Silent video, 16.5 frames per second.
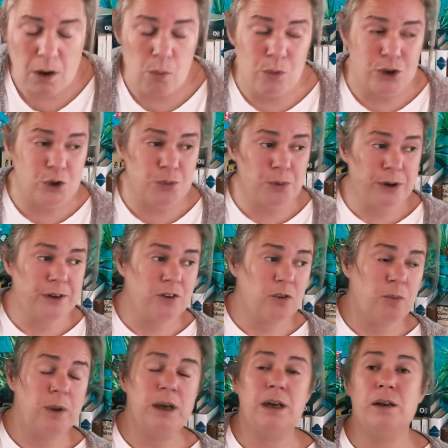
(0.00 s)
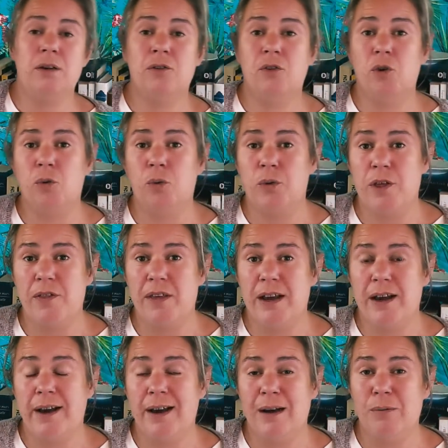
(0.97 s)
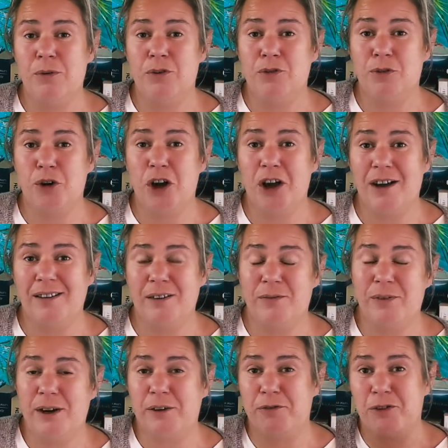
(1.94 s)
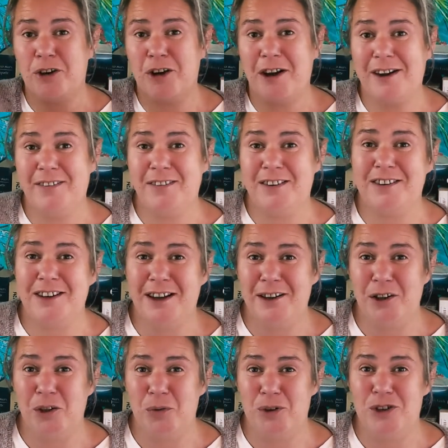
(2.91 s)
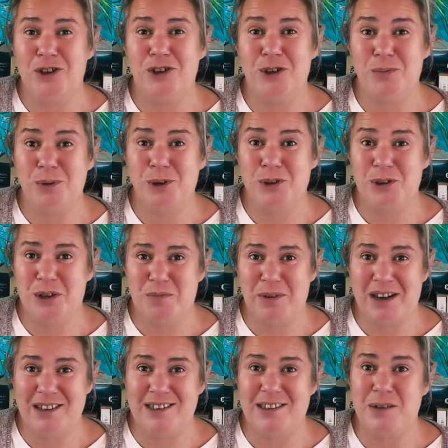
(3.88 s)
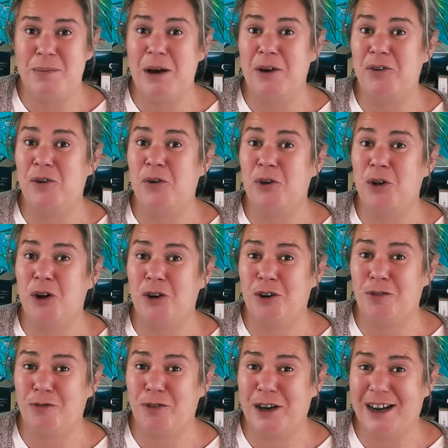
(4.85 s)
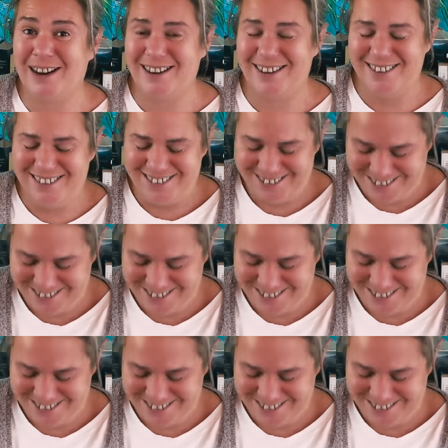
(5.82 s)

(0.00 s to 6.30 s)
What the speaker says: Which brings me to the thing I almost forgot. In fact, forgot in the title, which is amusing because it's about no longer forgetting.